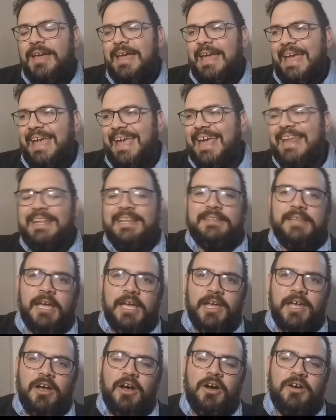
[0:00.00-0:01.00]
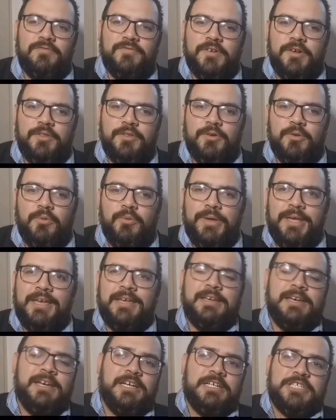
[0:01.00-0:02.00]
any day of the week."
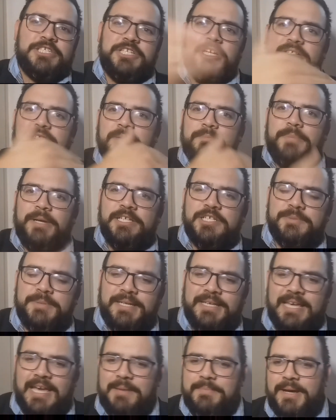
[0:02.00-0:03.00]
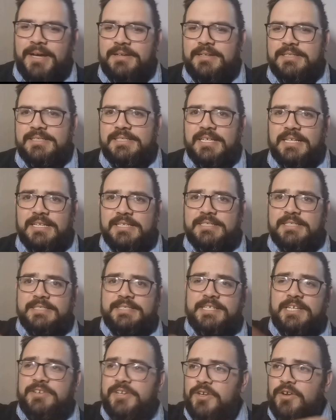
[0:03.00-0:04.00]
Shelton Benjamin came out and said, "Listen,
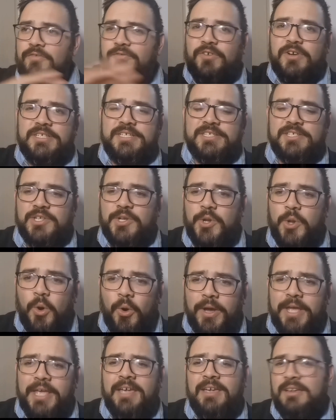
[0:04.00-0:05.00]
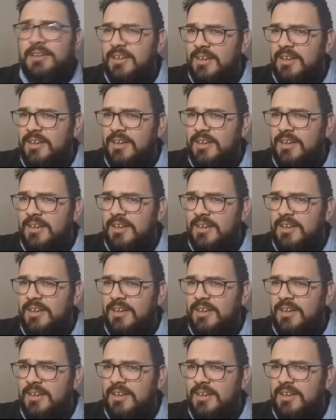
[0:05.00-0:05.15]
Cedric, your voice is annoying."